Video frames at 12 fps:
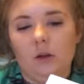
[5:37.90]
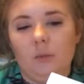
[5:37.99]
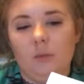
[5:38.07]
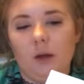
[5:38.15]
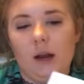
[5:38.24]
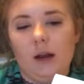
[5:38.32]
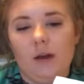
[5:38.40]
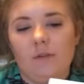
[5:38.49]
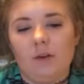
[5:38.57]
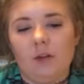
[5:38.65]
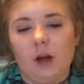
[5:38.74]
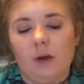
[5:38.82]
but I
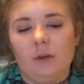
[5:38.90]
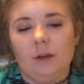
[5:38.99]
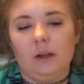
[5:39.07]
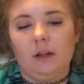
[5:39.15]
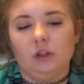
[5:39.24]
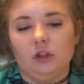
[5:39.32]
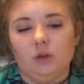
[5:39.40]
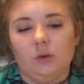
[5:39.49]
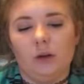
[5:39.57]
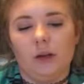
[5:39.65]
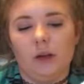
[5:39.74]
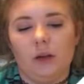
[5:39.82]
never thought I would
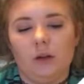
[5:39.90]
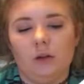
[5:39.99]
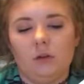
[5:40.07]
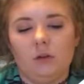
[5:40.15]
enjoy